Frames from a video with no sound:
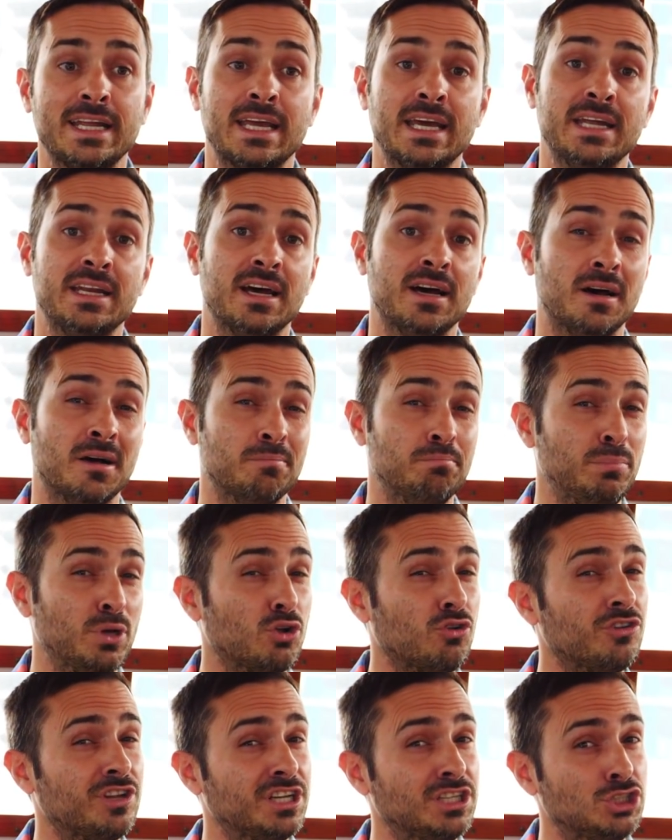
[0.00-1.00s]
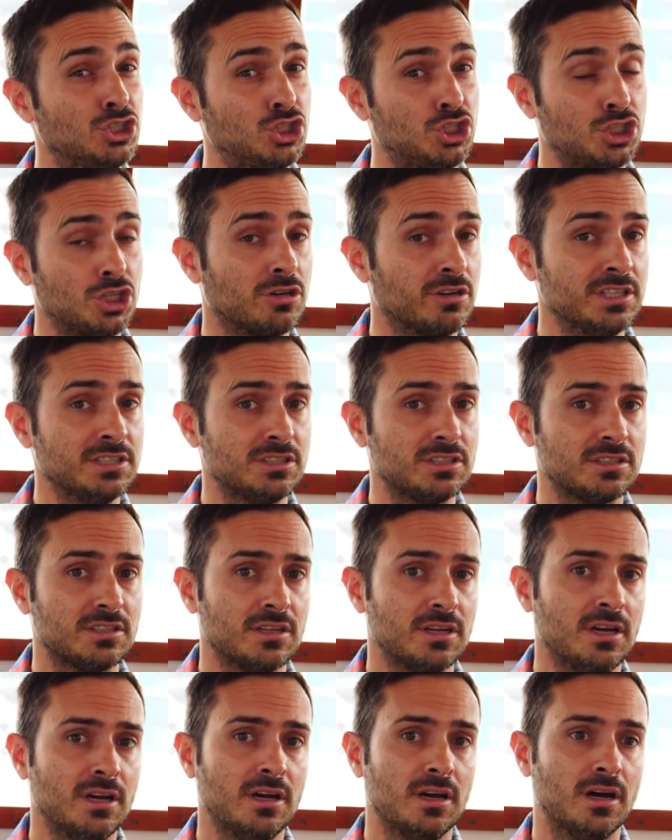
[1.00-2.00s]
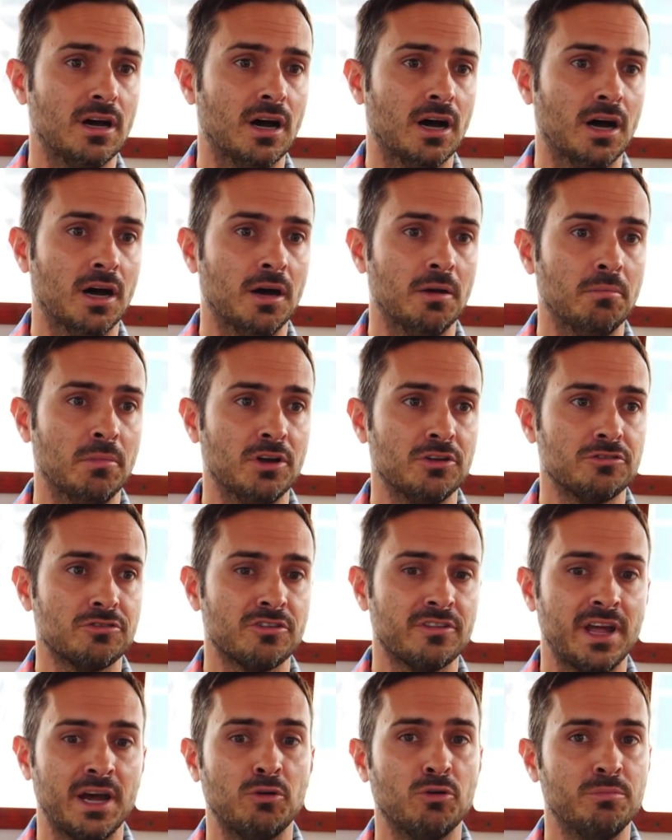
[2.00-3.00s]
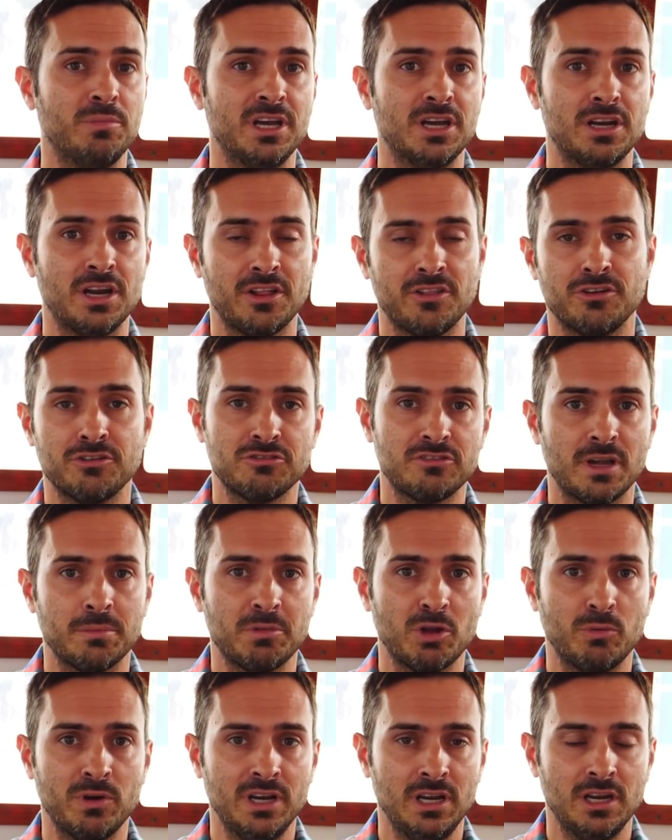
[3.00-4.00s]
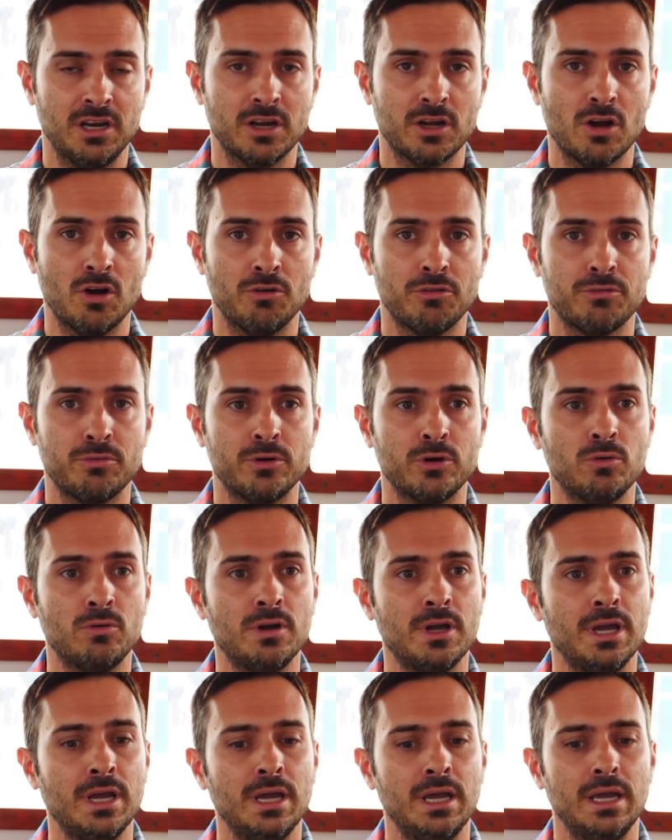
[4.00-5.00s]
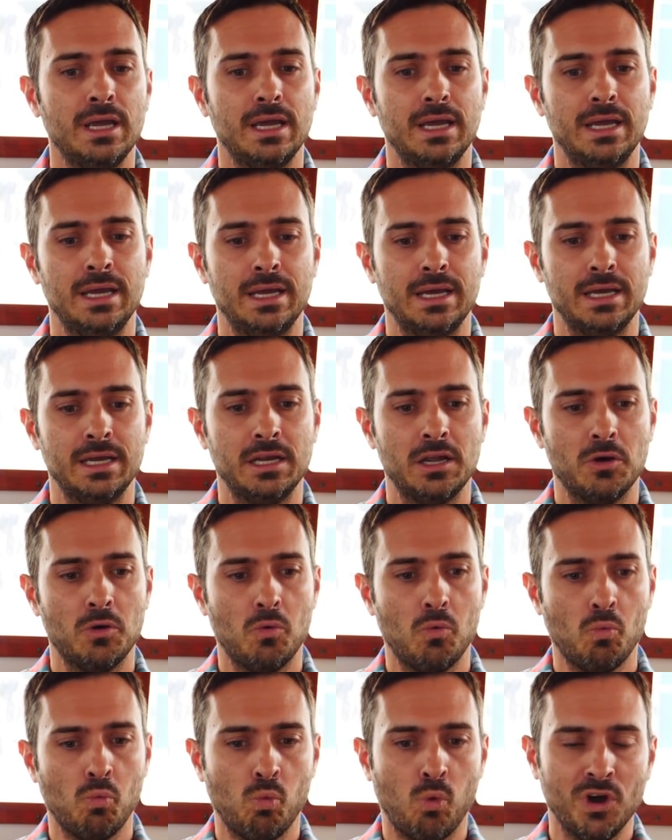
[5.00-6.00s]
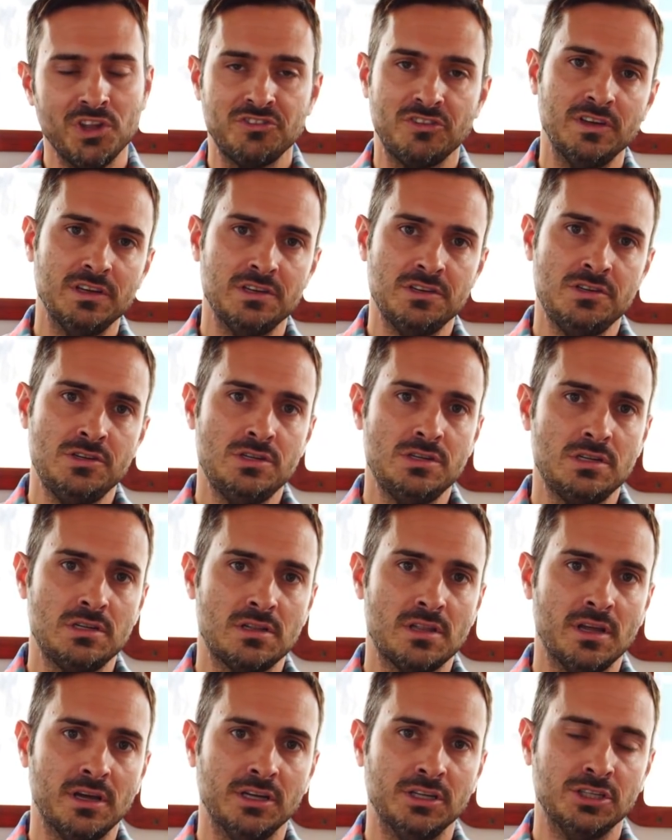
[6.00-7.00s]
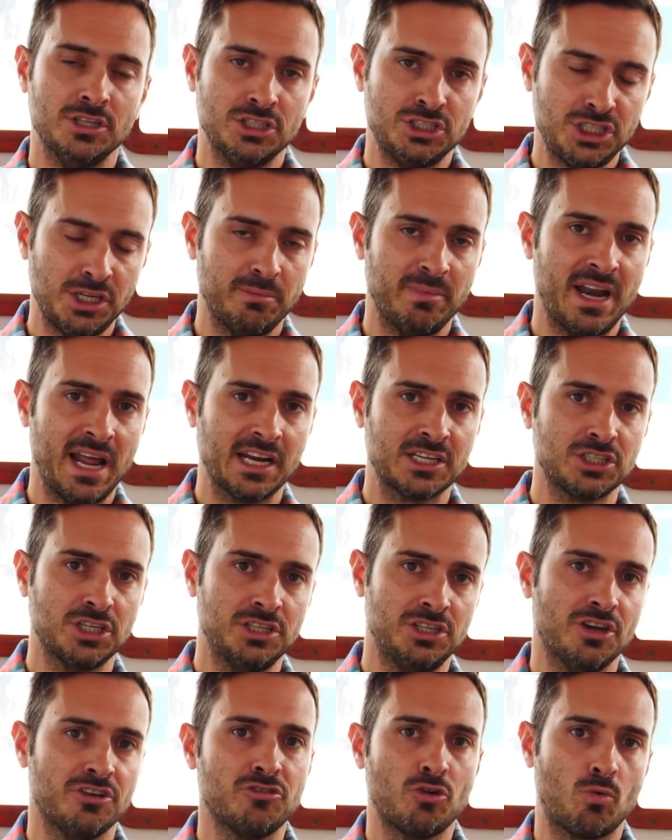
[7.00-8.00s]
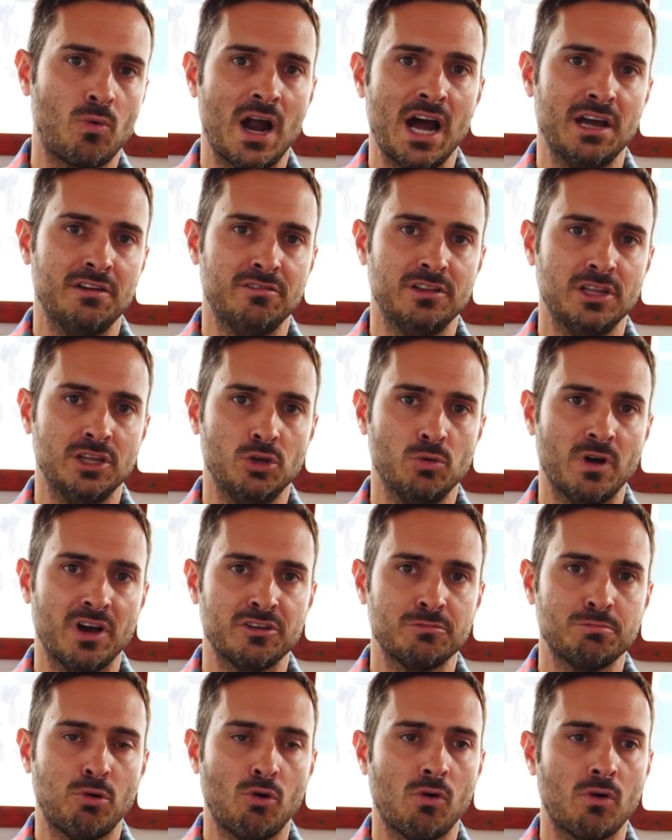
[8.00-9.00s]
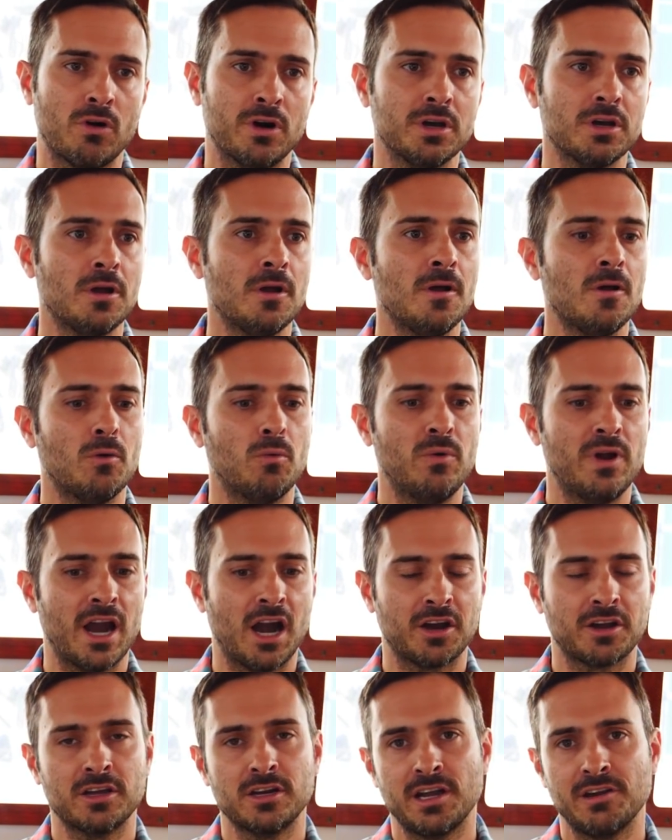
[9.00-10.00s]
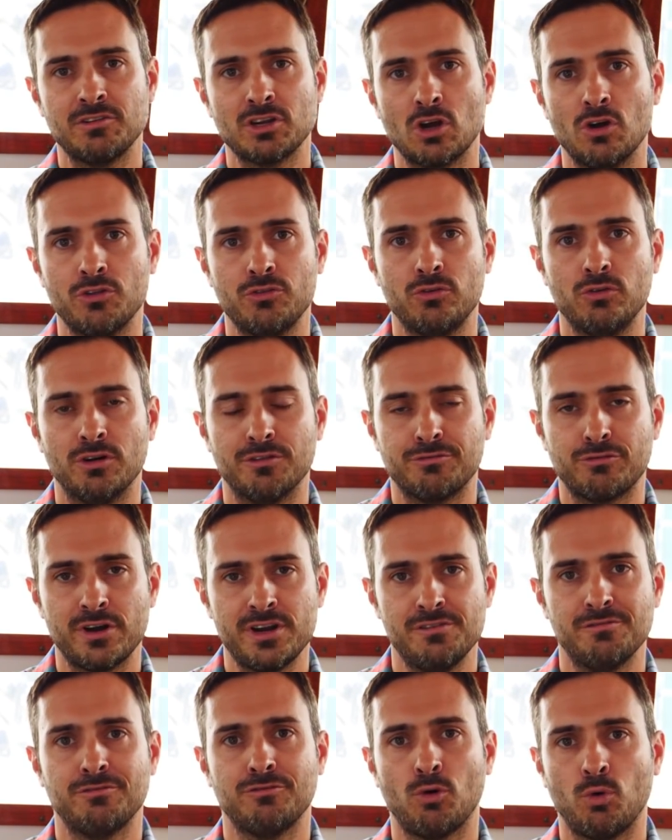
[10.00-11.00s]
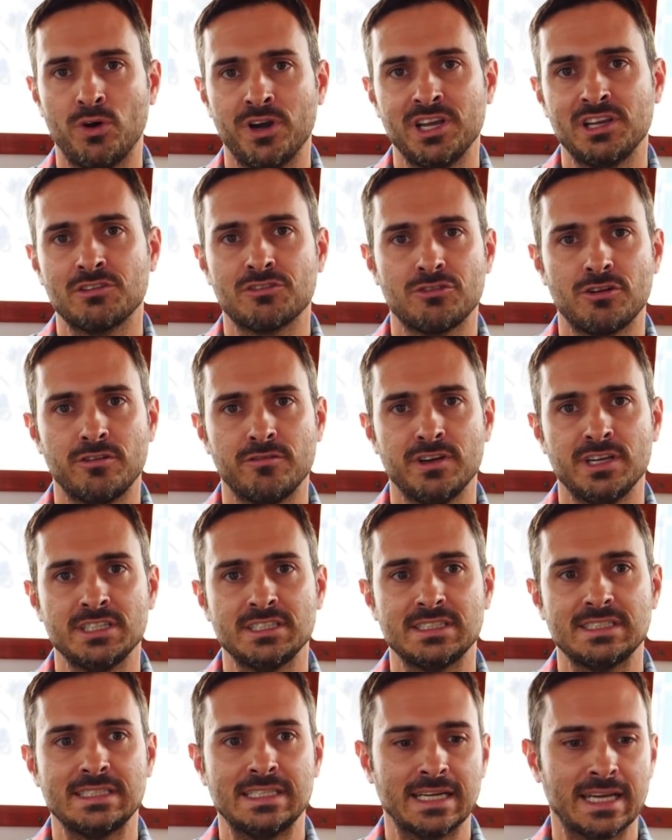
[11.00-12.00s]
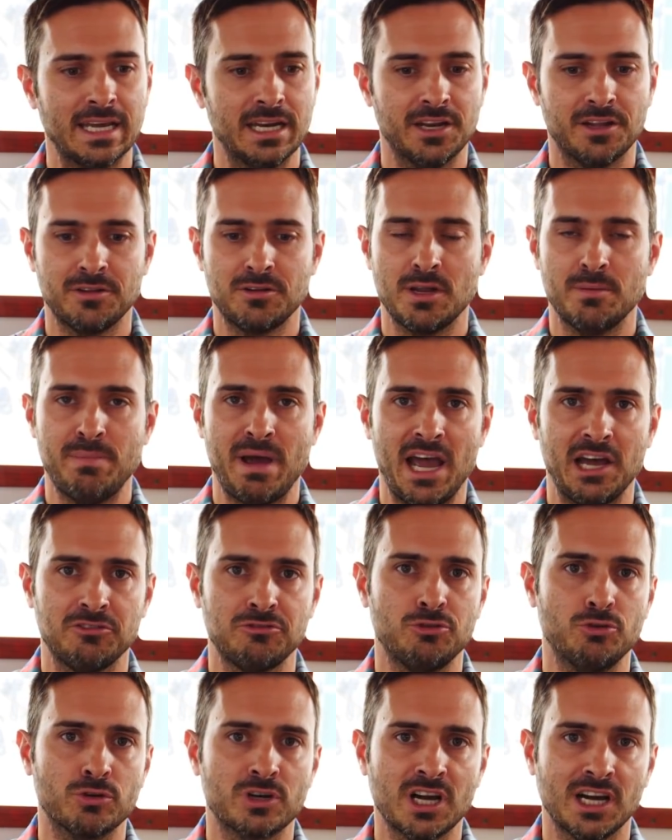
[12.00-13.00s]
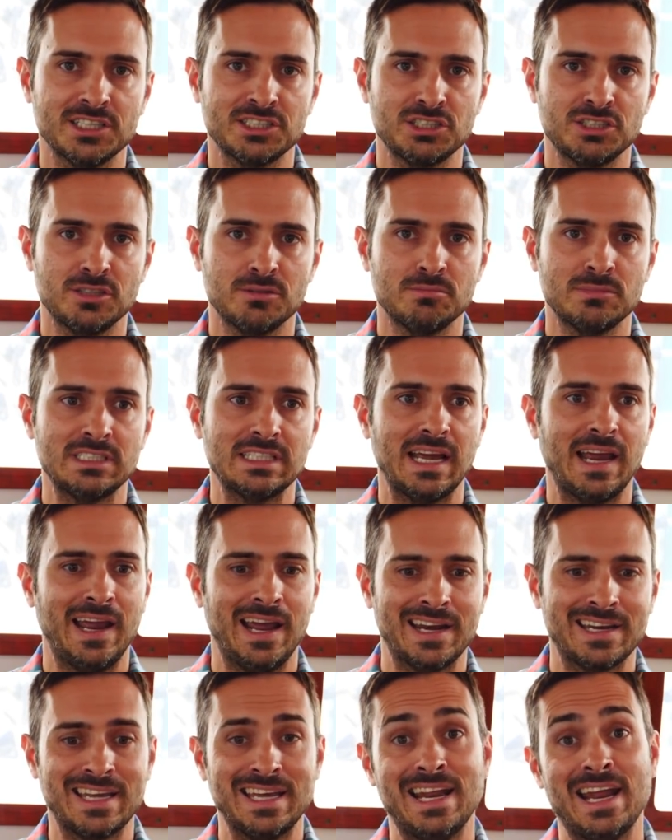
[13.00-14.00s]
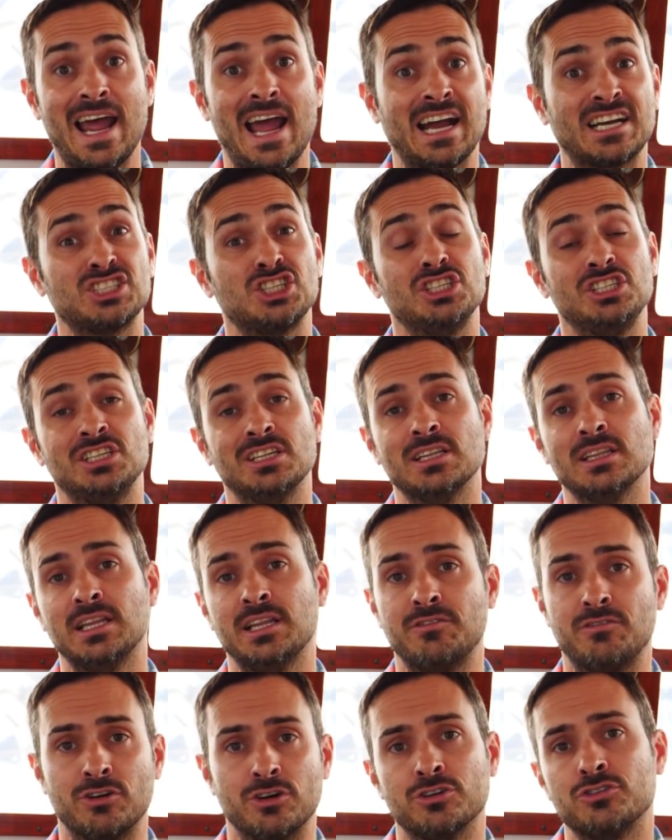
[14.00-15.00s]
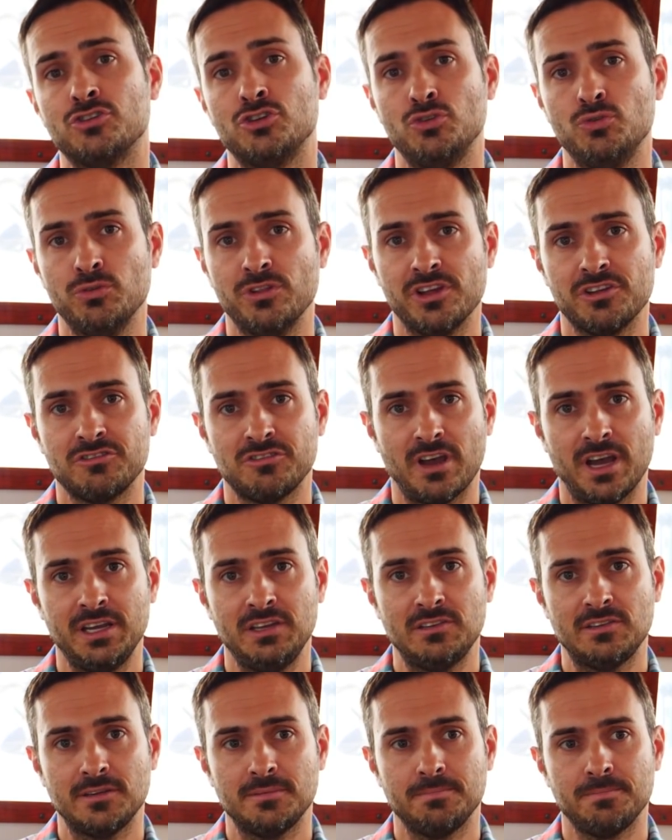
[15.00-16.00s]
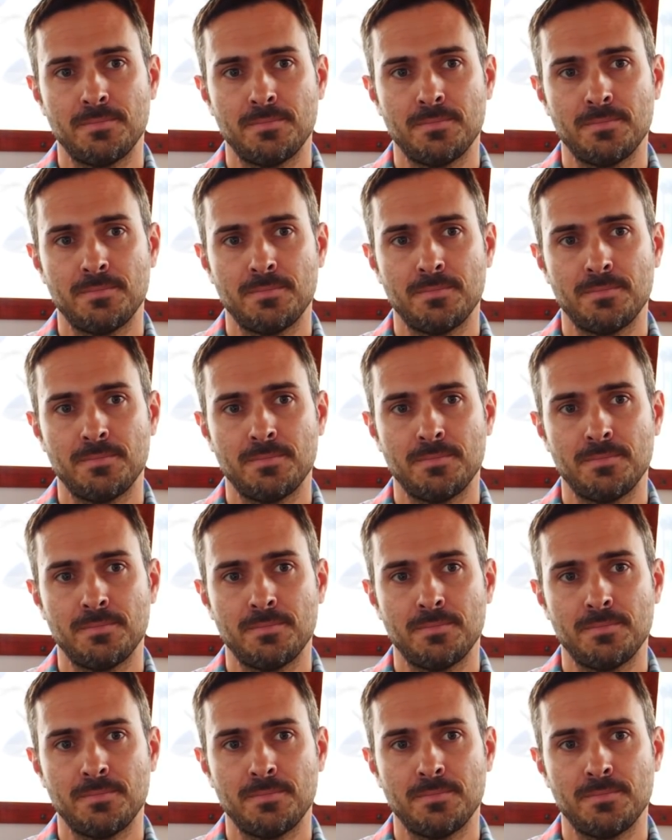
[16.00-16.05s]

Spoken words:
to get a build insurance. So that will be another step that we need to go through. And once it the shipment actually does arrive in the U.S. port, we are going to have to go through a freight forwarding service to get it to pass through customs and get it actually delivered to the site.